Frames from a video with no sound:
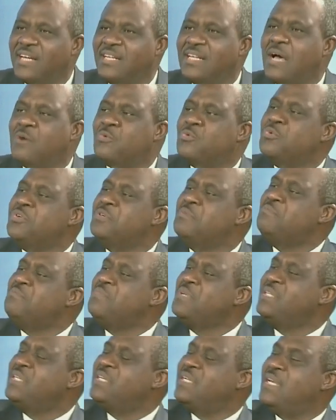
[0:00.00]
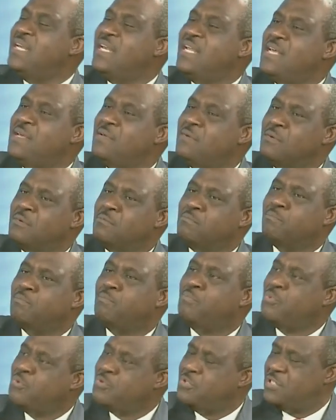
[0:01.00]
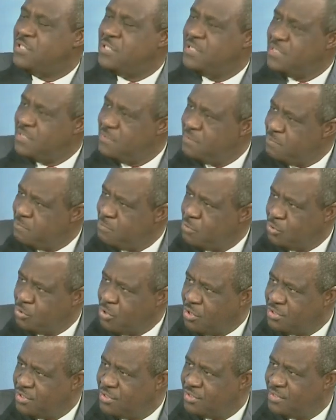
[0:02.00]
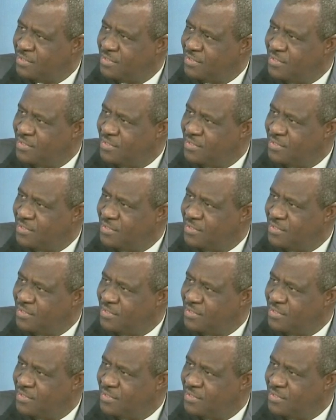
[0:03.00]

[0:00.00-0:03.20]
that will immediately boost production.